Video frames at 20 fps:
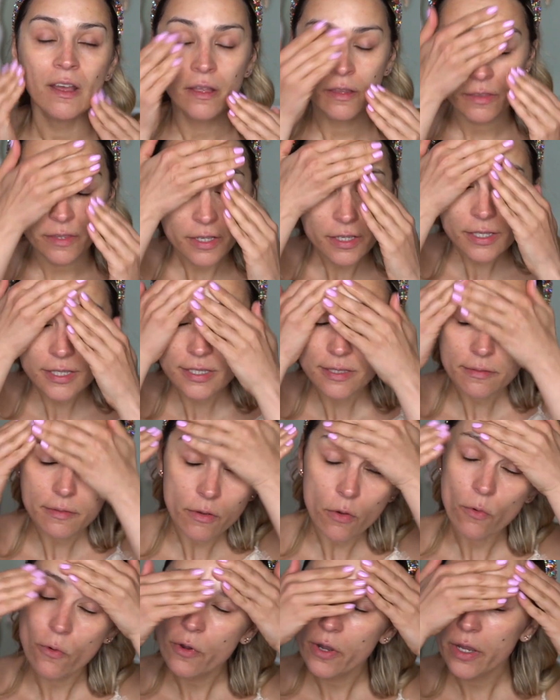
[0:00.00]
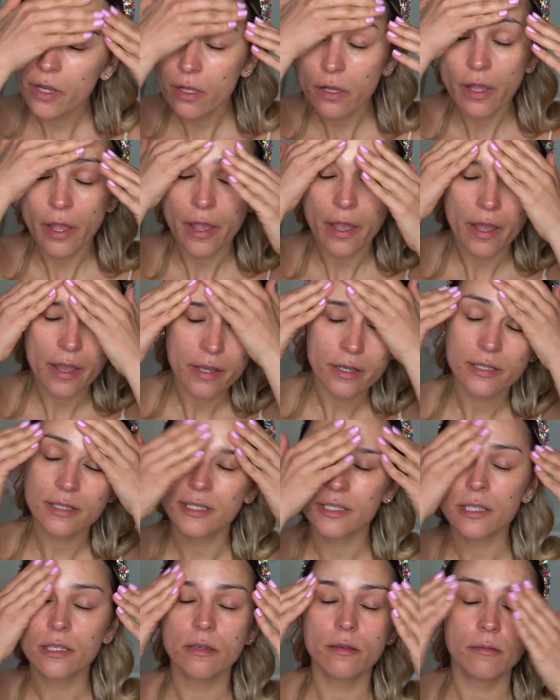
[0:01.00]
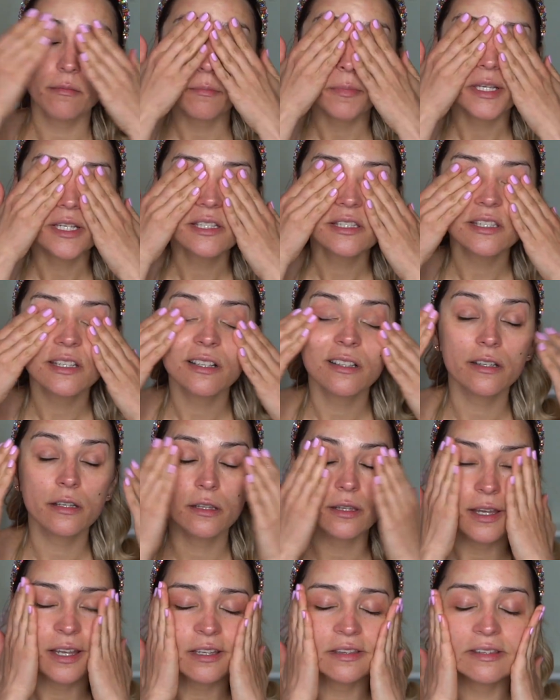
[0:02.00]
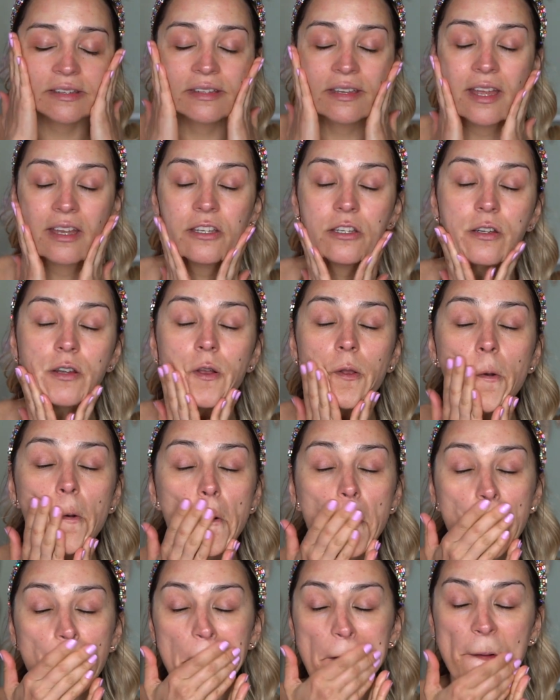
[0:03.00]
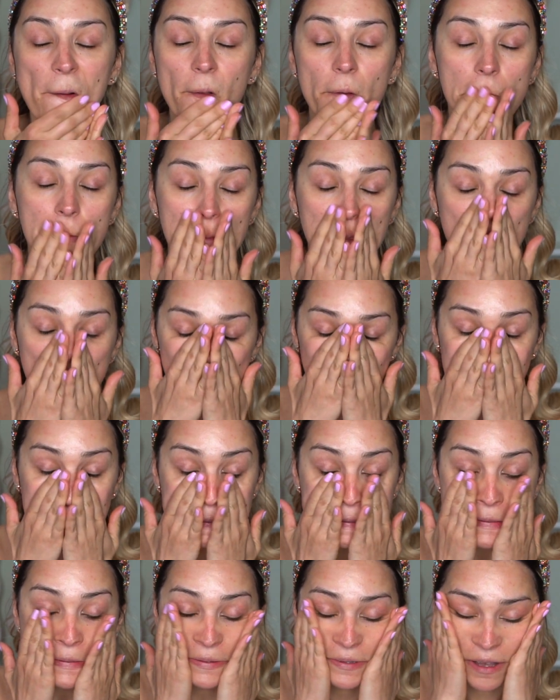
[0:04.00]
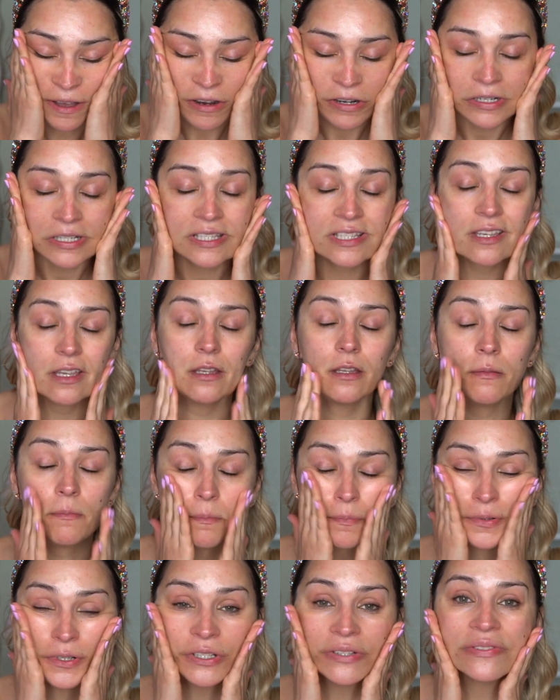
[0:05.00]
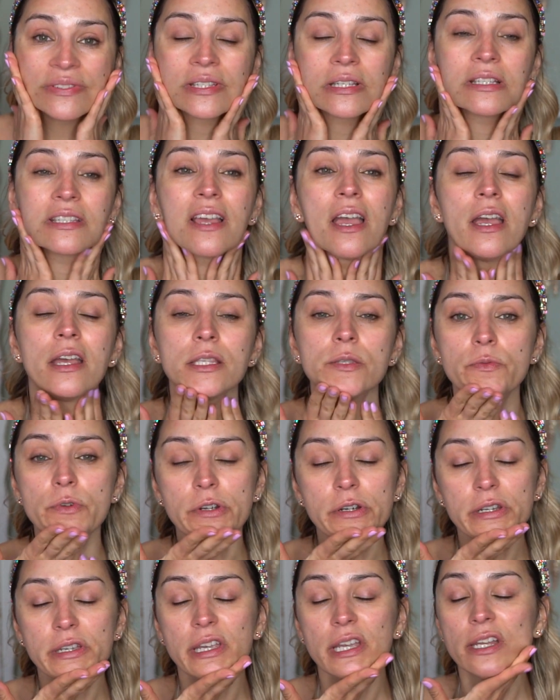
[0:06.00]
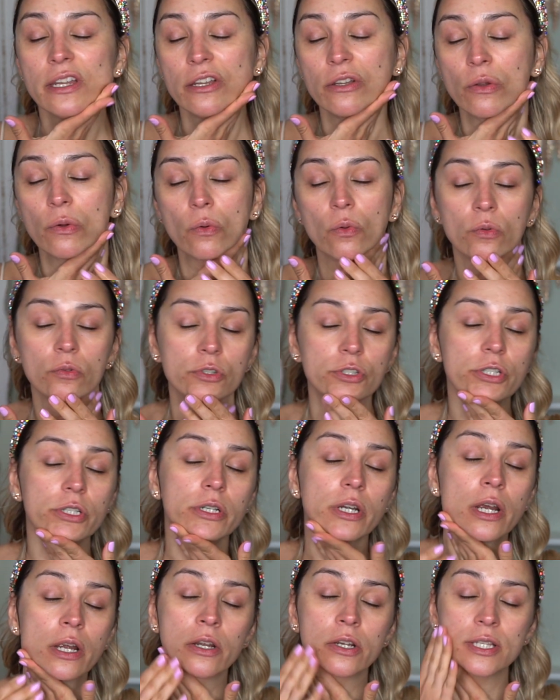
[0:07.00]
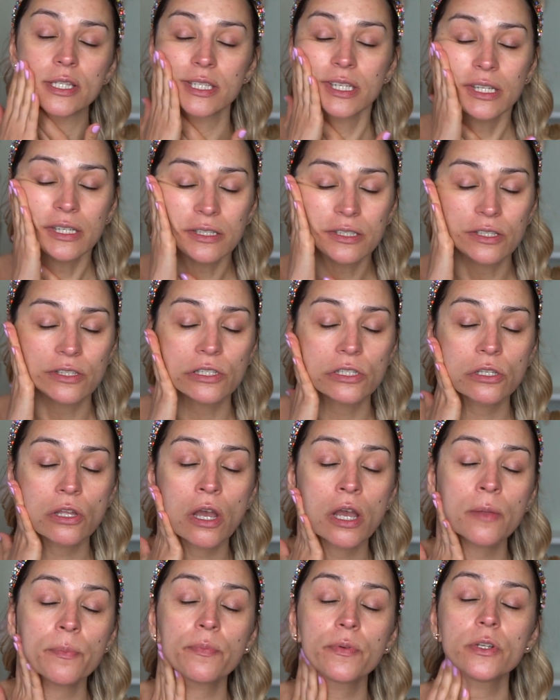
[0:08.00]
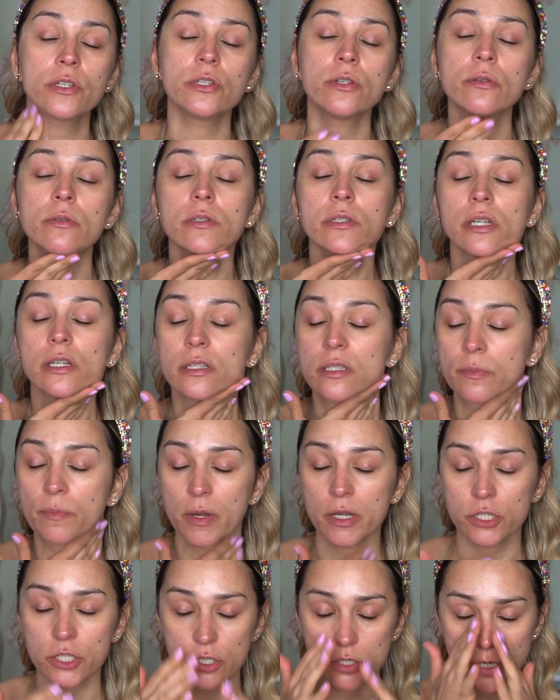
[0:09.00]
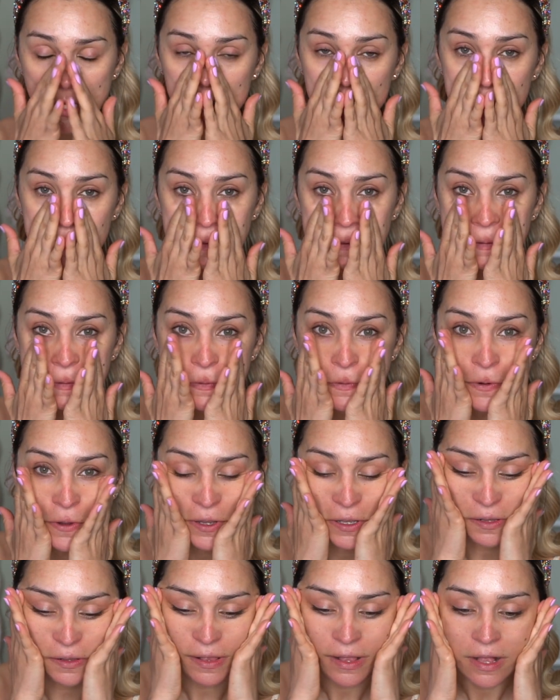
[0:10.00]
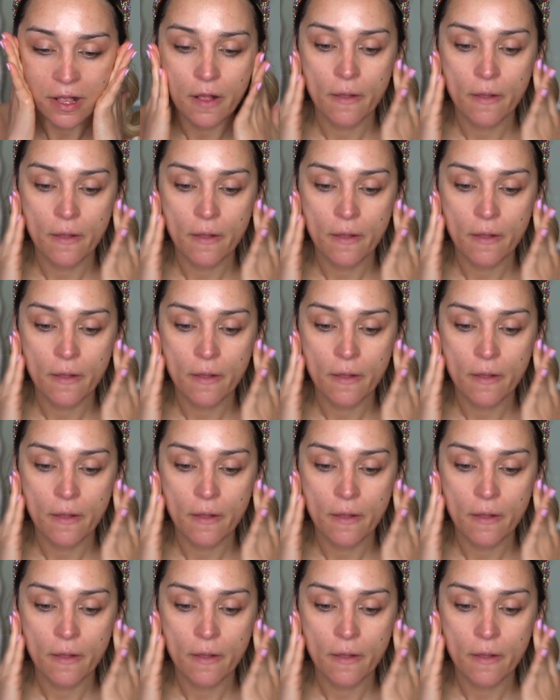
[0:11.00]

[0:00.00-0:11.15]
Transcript: This oil acts basically like the natural oil that our skin produces. As we're getting older, our skin does not produce as much natural oil.